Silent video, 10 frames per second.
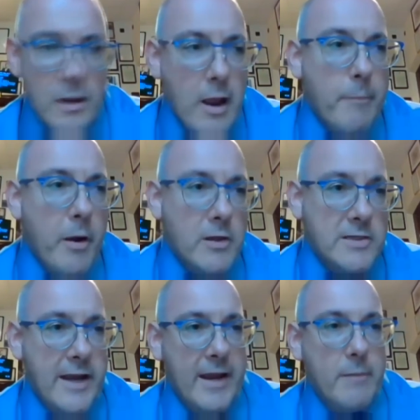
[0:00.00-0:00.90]
I'll pass
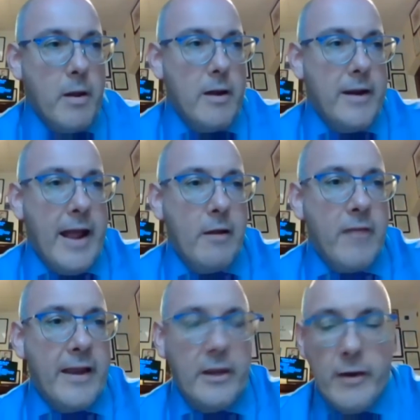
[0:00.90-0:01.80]
to Ian Mearn now.
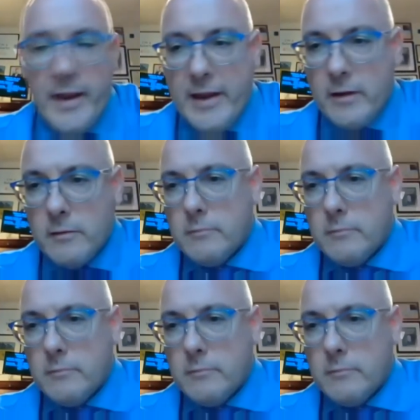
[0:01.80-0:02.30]
Thank you, Ian.